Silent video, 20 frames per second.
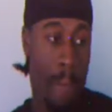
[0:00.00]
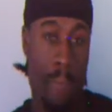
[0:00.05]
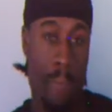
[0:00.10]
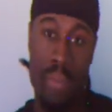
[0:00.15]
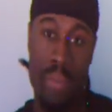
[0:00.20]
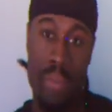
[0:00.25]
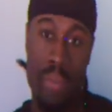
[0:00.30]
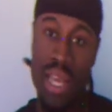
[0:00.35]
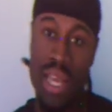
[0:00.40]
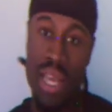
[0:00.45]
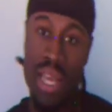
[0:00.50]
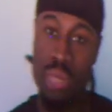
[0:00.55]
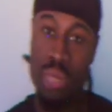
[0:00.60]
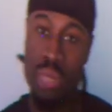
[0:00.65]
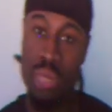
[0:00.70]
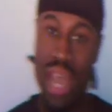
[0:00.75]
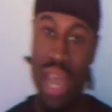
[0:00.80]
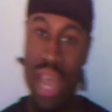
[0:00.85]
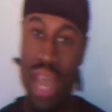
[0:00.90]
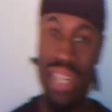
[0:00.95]
But guess
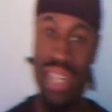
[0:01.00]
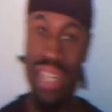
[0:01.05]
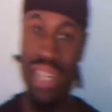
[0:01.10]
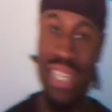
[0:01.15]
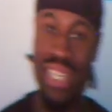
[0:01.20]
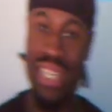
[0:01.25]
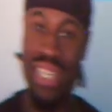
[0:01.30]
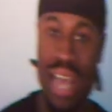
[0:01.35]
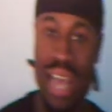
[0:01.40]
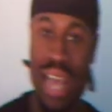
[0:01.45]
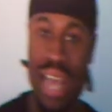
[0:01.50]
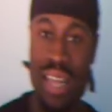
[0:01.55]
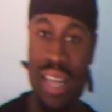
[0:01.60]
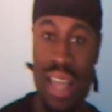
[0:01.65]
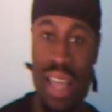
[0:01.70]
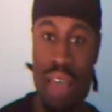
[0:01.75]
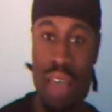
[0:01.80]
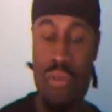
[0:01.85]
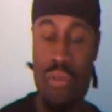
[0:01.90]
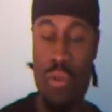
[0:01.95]
what? Shaq
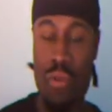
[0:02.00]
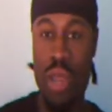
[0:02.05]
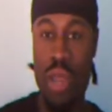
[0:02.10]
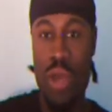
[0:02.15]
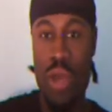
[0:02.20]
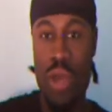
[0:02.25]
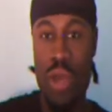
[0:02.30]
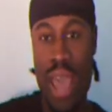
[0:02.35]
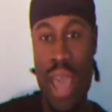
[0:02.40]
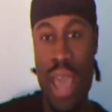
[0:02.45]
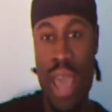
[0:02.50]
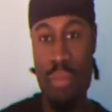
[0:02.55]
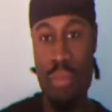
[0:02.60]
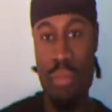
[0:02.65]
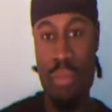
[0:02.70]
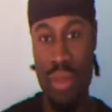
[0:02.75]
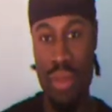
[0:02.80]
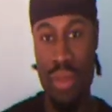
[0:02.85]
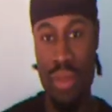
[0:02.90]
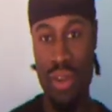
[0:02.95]
left him, and what
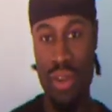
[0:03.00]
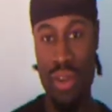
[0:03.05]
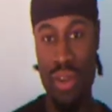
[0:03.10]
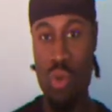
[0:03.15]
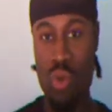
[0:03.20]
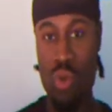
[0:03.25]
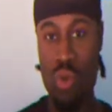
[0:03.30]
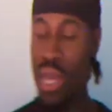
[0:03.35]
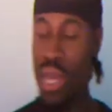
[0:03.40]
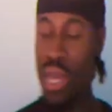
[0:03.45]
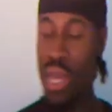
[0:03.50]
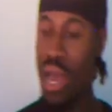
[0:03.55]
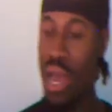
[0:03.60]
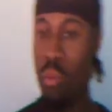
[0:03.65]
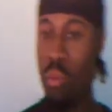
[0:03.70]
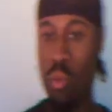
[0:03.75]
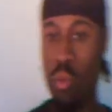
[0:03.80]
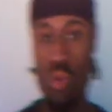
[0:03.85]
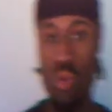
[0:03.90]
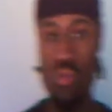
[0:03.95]
happened? Kobe got
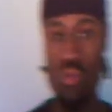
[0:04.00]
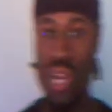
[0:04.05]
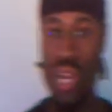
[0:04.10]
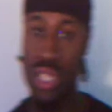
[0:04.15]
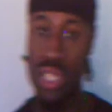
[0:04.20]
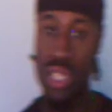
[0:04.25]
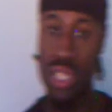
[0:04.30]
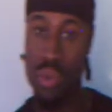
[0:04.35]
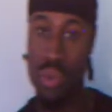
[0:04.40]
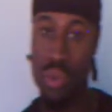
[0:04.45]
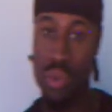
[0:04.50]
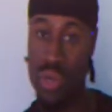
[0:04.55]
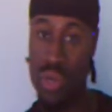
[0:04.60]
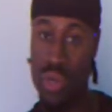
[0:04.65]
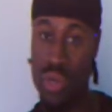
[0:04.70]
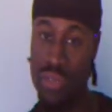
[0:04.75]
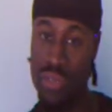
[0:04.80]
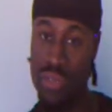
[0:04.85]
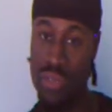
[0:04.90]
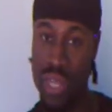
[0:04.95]
more rings to put on
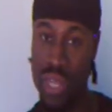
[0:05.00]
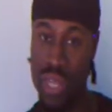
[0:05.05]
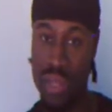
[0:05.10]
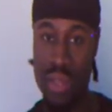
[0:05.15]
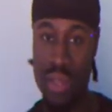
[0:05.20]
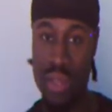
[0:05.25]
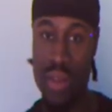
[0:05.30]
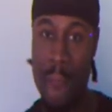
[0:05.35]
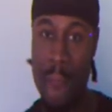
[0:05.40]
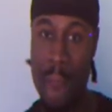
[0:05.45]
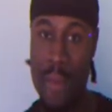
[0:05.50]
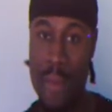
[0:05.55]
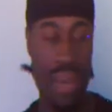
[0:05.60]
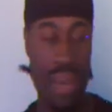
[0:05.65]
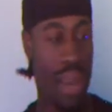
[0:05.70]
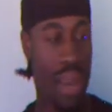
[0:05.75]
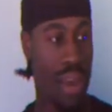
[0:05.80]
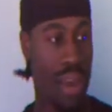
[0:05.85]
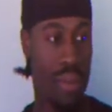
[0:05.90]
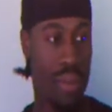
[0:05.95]
each finger. You
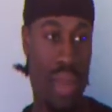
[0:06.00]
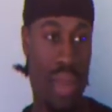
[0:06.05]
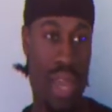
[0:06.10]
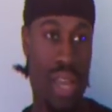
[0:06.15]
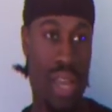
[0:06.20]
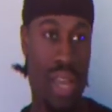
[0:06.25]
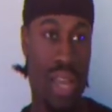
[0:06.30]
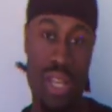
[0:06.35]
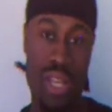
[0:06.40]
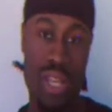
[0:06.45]
know what I mean?